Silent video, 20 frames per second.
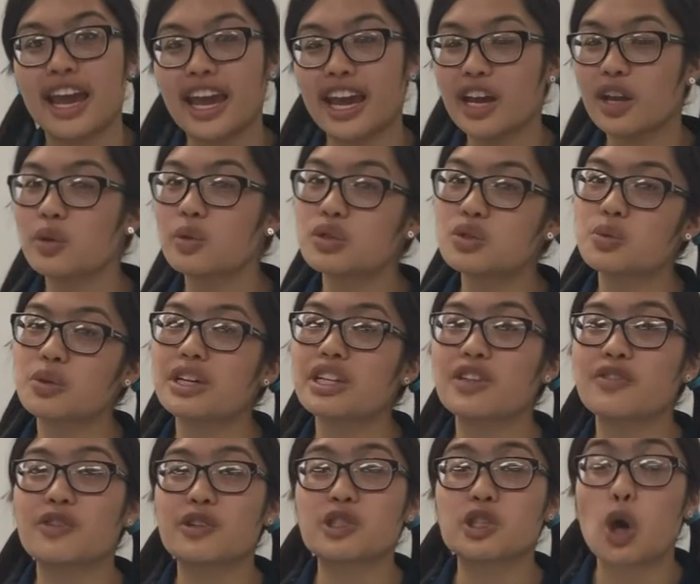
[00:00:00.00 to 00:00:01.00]
and was one of
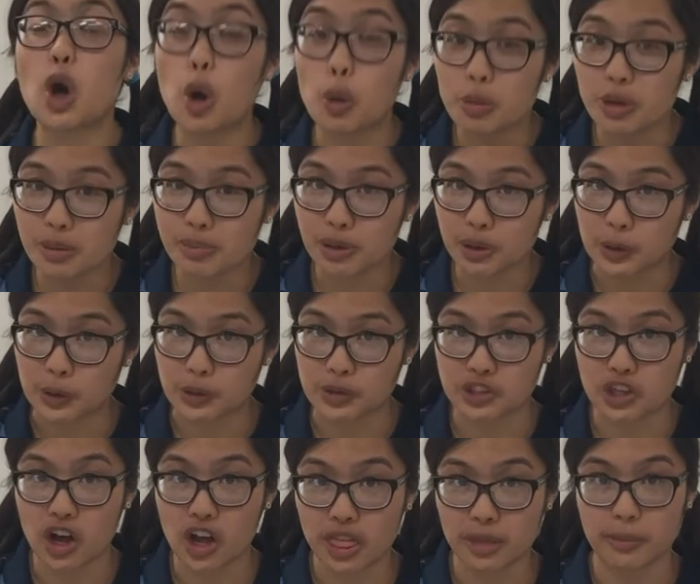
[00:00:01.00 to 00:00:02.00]
the first home
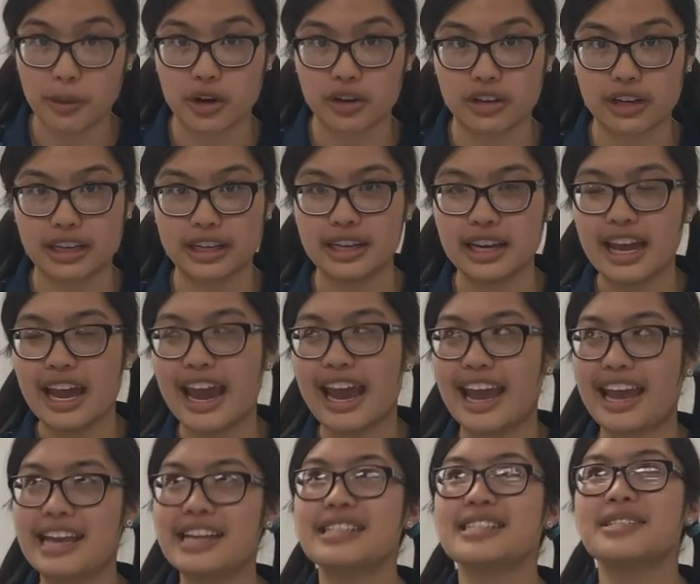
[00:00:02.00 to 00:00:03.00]
computers on the market.
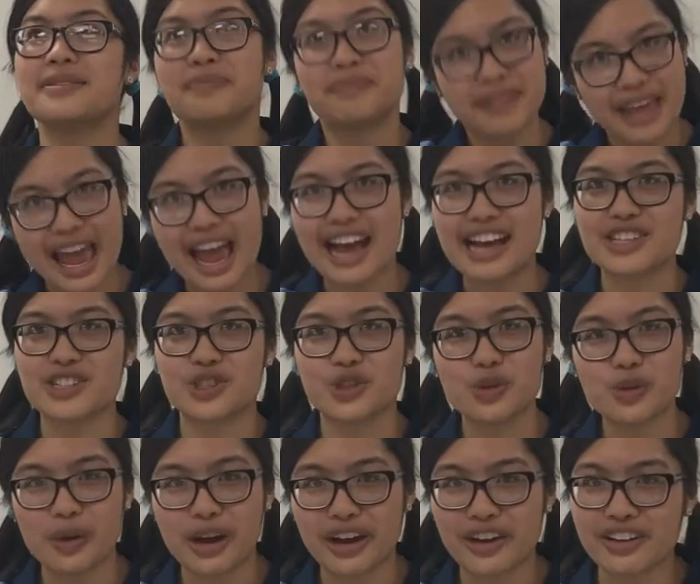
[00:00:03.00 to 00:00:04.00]
And as
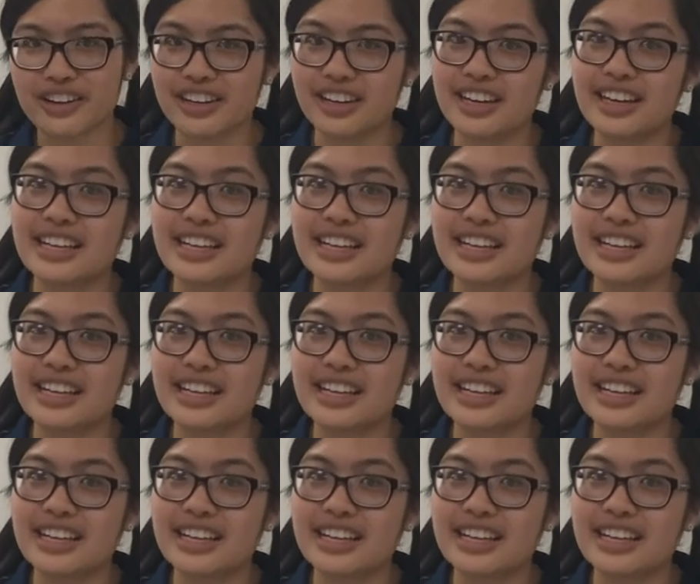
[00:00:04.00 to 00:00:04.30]
you're aware,